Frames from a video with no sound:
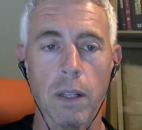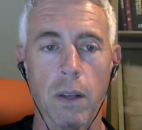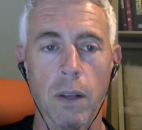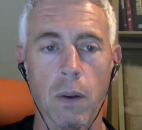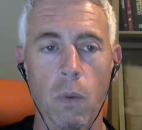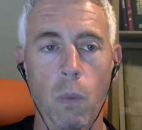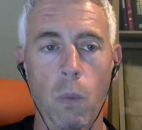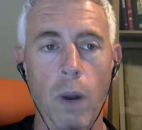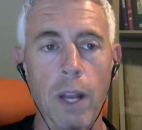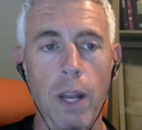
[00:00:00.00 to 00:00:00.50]

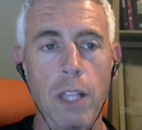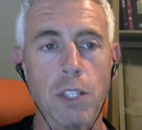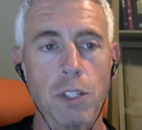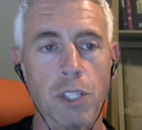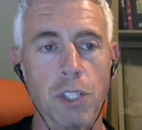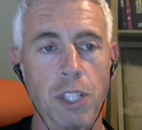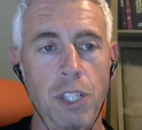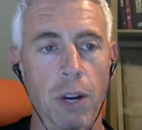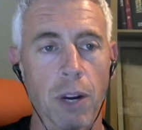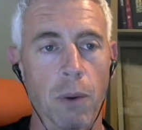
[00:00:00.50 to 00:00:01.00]
what could you
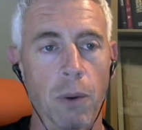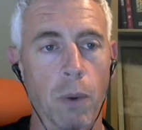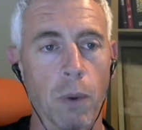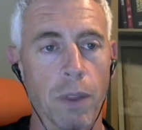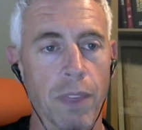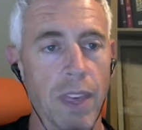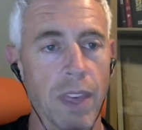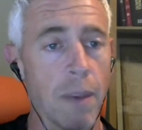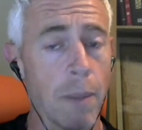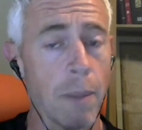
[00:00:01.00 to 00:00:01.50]
share
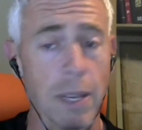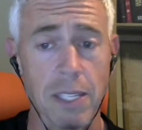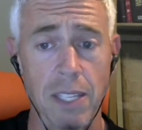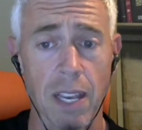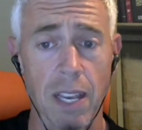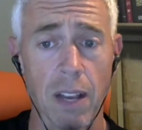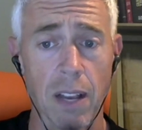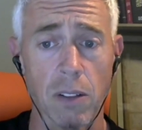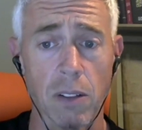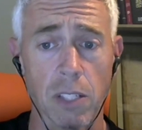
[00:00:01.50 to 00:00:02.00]
with
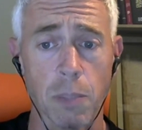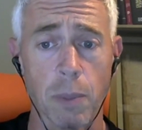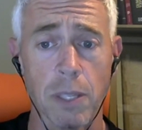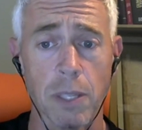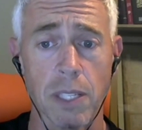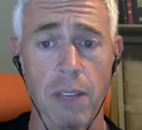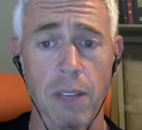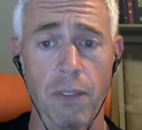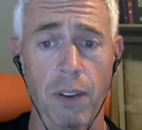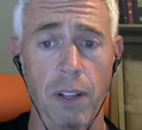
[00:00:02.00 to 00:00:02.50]
MSLs
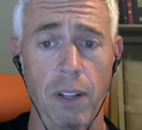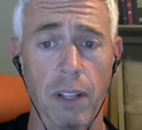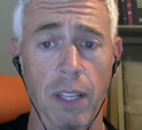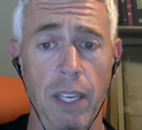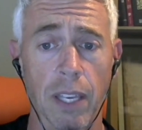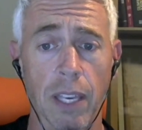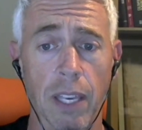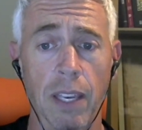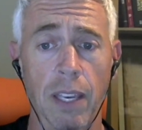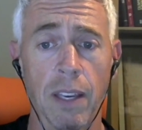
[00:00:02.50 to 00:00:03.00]

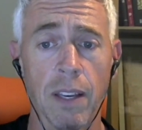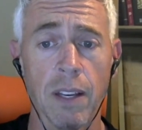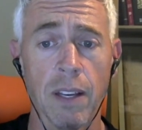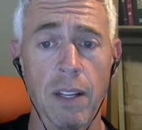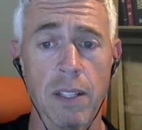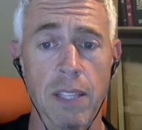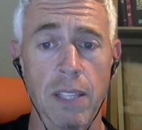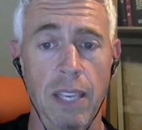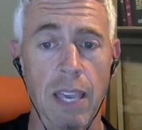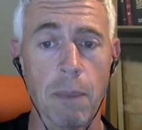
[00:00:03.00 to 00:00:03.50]
specifically
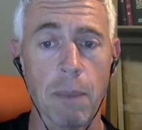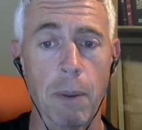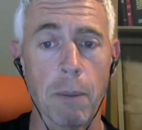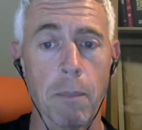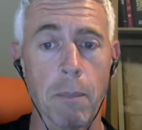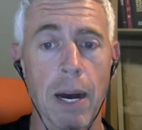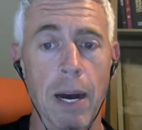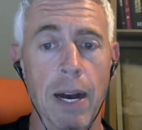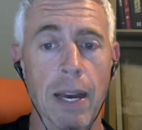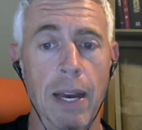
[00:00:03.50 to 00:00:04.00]
to keep in
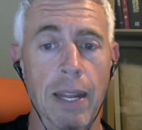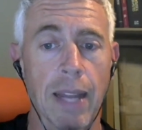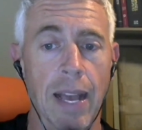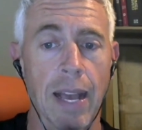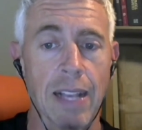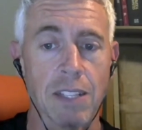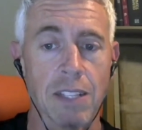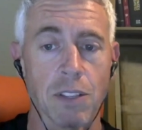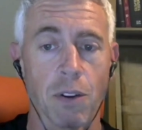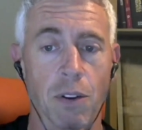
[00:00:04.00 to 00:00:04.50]
mind
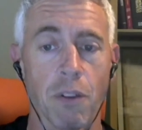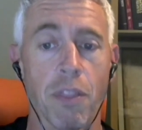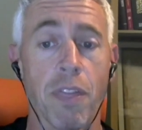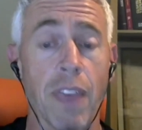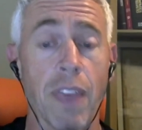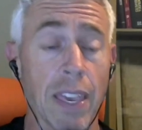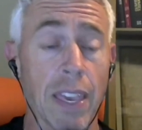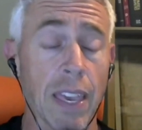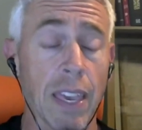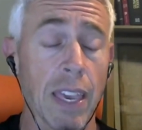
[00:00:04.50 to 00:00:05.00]
as they're
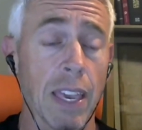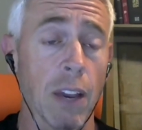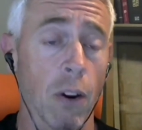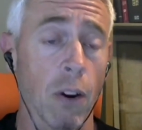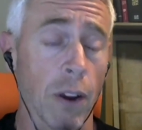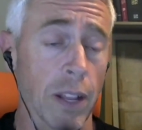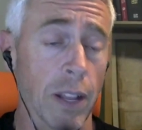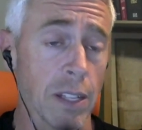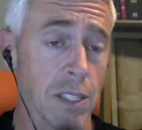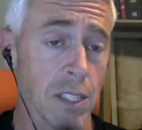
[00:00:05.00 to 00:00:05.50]
thinking or
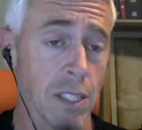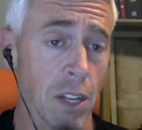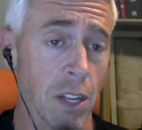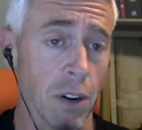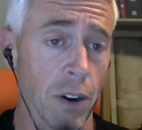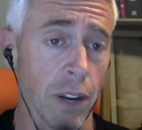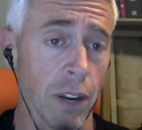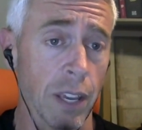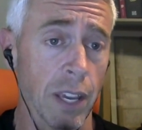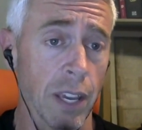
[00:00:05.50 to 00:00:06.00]

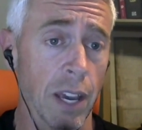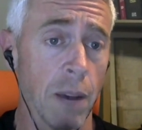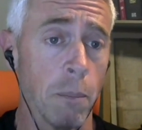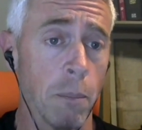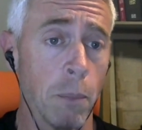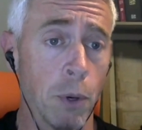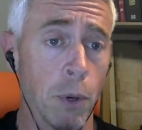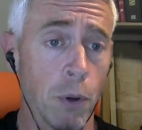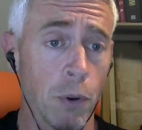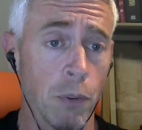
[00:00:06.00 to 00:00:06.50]
considering a
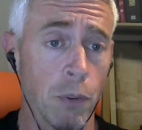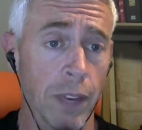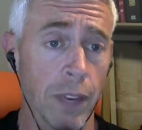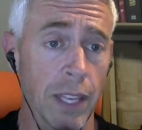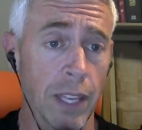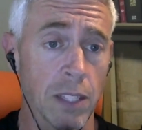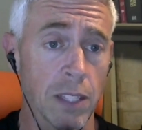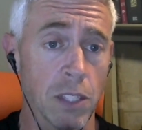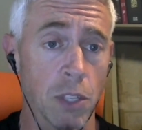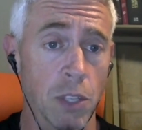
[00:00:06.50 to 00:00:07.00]
move
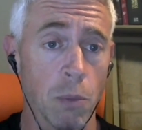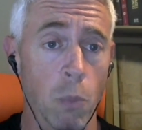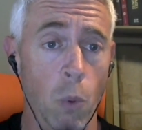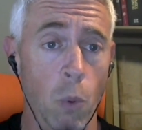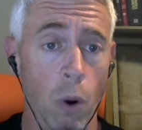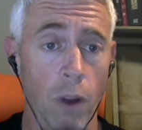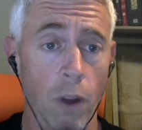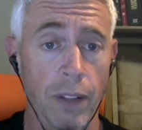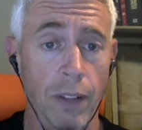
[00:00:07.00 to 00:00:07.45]
into more of a